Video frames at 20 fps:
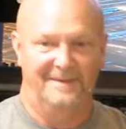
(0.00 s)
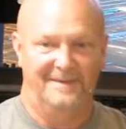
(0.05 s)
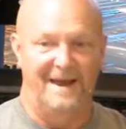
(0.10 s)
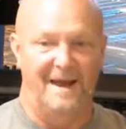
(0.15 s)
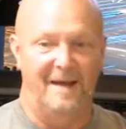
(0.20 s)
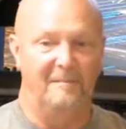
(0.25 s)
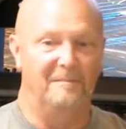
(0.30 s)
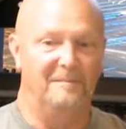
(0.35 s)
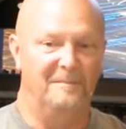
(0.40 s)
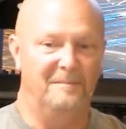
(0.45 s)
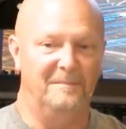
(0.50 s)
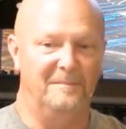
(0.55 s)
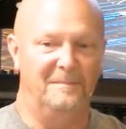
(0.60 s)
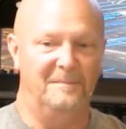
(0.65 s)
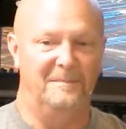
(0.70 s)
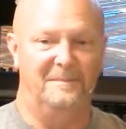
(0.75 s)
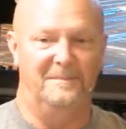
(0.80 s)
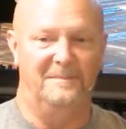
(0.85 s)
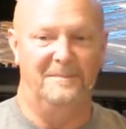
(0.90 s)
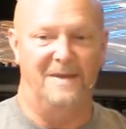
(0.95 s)
Now,
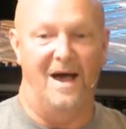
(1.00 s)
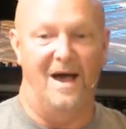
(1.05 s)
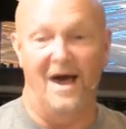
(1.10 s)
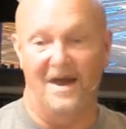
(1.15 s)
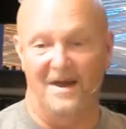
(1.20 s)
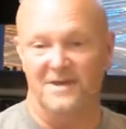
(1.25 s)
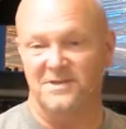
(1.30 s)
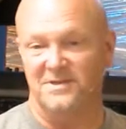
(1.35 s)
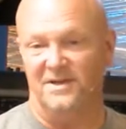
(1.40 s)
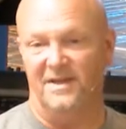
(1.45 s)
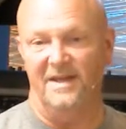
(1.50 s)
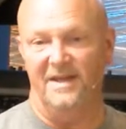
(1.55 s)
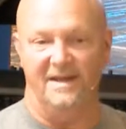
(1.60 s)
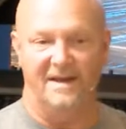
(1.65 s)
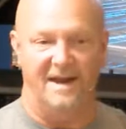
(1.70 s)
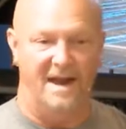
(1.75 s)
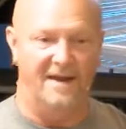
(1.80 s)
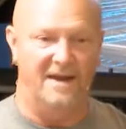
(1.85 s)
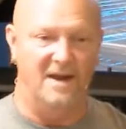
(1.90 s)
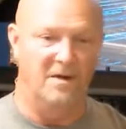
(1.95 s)
honestly,
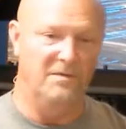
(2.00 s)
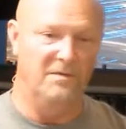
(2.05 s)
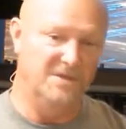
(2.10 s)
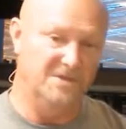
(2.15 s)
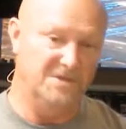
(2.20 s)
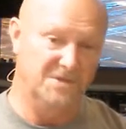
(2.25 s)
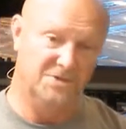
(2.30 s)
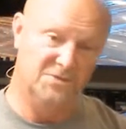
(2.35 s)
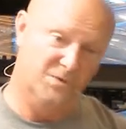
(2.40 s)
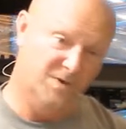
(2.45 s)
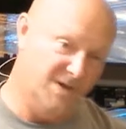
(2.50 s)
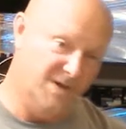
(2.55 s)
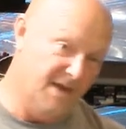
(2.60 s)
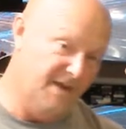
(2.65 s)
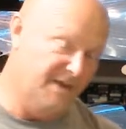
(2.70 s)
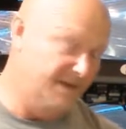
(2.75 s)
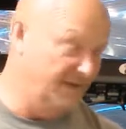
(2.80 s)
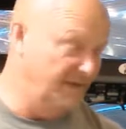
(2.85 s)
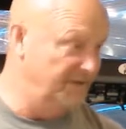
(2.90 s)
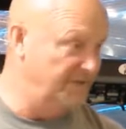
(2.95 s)
and I know this is
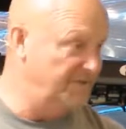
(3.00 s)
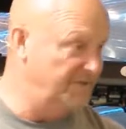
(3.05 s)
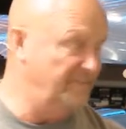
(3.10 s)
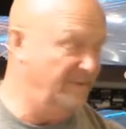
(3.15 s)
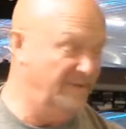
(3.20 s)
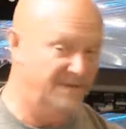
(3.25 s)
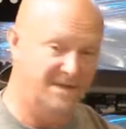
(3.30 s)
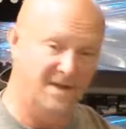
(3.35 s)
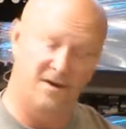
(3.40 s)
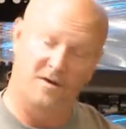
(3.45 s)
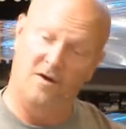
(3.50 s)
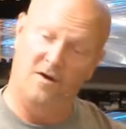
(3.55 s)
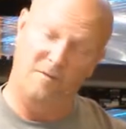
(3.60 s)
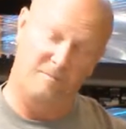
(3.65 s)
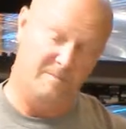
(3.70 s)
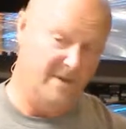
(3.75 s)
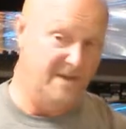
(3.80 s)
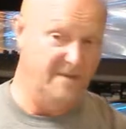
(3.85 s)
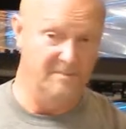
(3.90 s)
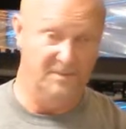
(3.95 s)
ridiculous, but there are
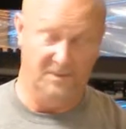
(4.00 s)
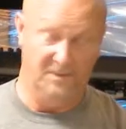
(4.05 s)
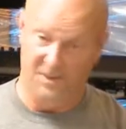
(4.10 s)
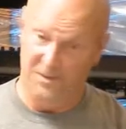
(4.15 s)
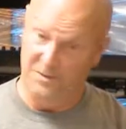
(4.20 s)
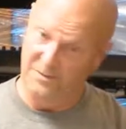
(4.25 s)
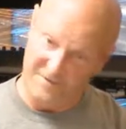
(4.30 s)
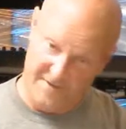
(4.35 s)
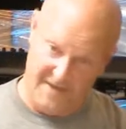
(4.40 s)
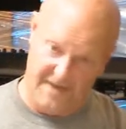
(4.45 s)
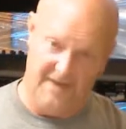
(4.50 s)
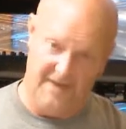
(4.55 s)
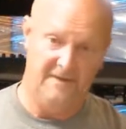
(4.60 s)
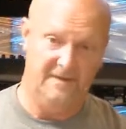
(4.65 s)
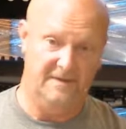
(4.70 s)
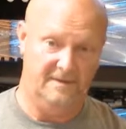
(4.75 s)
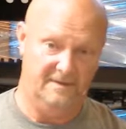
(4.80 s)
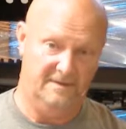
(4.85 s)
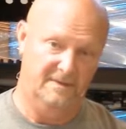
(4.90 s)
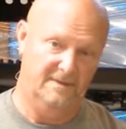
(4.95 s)
people who
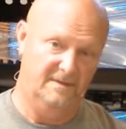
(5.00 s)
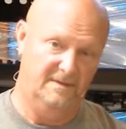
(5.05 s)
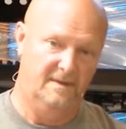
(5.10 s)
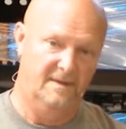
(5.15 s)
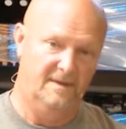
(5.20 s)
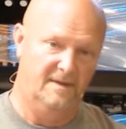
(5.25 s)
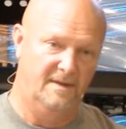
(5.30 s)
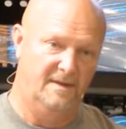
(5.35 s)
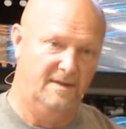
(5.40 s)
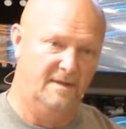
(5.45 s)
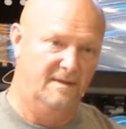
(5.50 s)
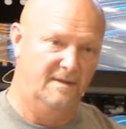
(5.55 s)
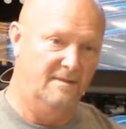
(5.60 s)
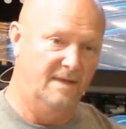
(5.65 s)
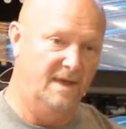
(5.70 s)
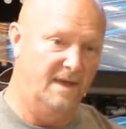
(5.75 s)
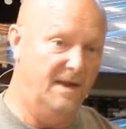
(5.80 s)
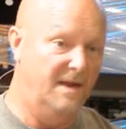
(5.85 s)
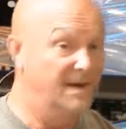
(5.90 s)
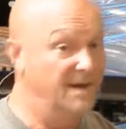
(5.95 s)
think
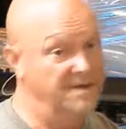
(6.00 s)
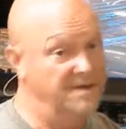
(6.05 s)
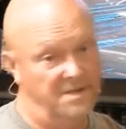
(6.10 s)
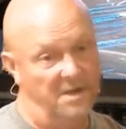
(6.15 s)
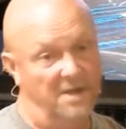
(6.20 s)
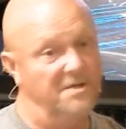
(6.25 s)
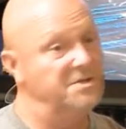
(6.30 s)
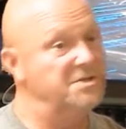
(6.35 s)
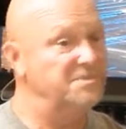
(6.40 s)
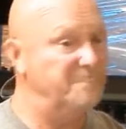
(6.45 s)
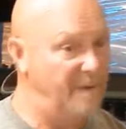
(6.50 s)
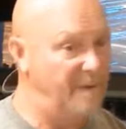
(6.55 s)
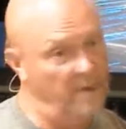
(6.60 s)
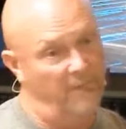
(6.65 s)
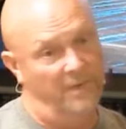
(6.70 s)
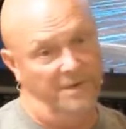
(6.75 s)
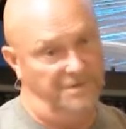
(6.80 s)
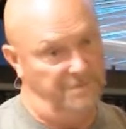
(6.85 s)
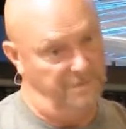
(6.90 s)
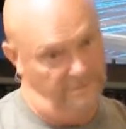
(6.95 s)
that it is
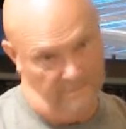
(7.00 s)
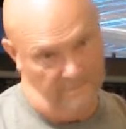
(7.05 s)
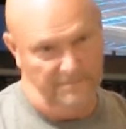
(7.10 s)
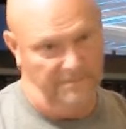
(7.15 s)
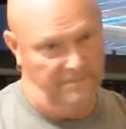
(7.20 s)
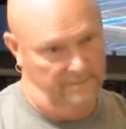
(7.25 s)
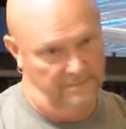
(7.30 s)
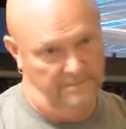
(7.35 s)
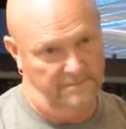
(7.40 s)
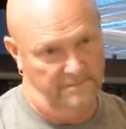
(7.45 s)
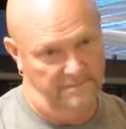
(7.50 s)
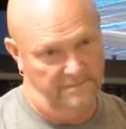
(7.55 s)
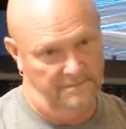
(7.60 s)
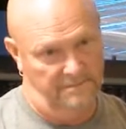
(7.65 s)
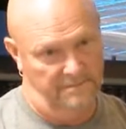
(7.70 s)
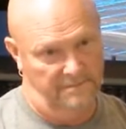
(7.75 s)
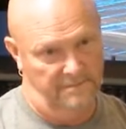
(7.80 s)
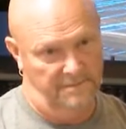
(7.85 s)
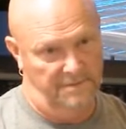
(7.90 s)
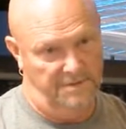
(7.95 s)
unspiritual
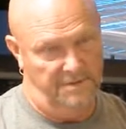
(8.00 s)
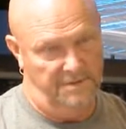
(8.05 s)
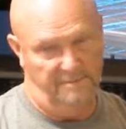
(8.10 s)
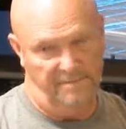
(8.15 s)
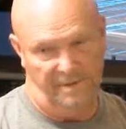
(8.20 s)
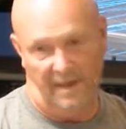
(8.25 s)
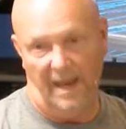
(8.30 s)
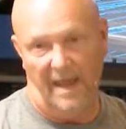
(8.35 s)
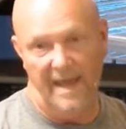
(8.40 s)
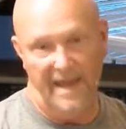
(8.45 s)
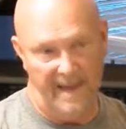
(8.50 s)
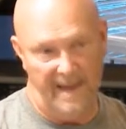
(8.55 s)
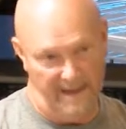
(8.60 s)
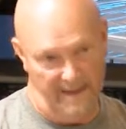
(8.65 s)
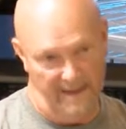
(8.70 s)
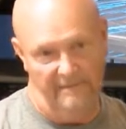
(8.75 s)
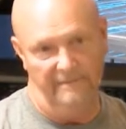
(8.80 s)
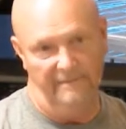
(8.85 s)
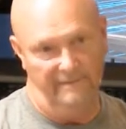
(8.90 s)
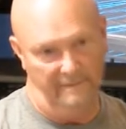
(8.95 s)
to
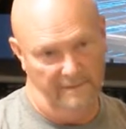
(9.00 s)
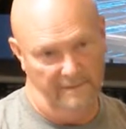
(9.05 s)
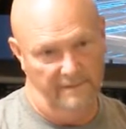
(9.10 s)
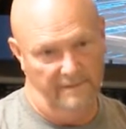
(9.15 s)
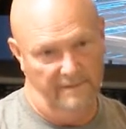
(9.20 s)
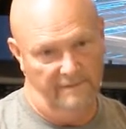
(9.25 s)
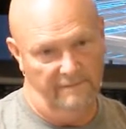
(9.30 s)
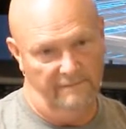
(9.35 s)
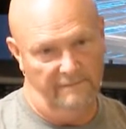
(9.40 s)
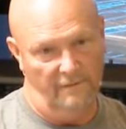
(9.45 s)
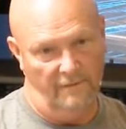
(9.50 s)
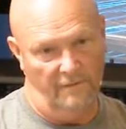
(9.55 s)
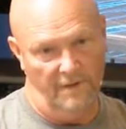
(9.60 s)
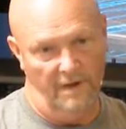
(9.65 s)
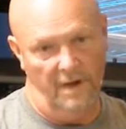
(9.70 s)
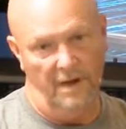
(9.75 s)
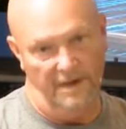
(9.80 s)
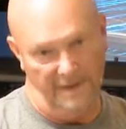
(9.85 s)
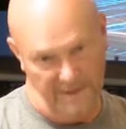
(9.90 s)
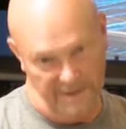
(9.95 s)
plan for the
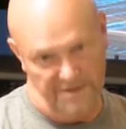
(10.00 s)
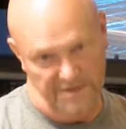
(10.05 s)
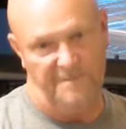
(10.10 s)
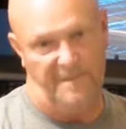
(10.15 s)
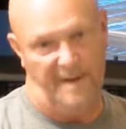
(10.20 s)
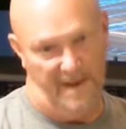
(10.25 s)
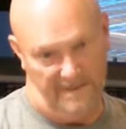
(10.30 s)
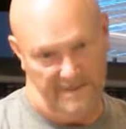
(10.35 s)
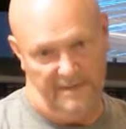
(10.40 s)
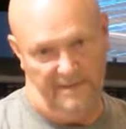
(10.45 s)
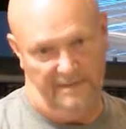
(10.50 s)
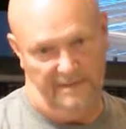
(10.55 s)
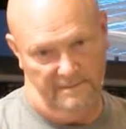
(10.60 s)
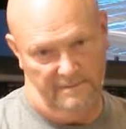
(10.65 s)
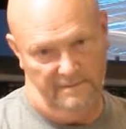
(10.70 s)
unexpected.